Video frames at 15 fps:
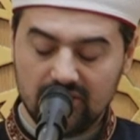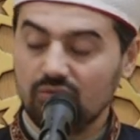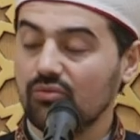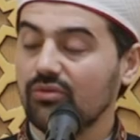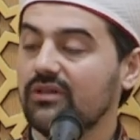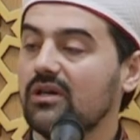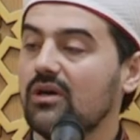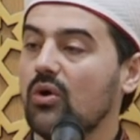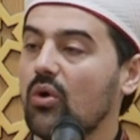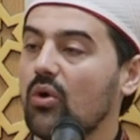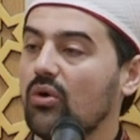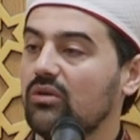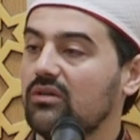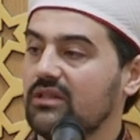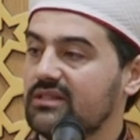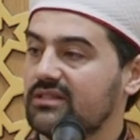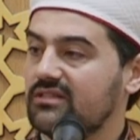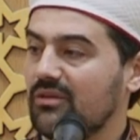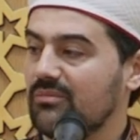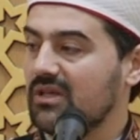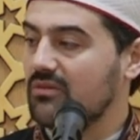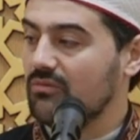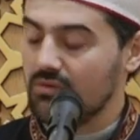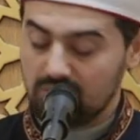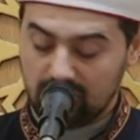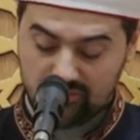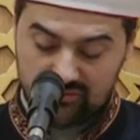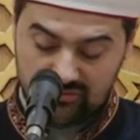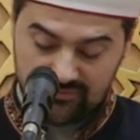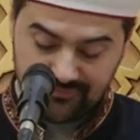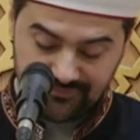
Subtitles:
to the whole Islamic world.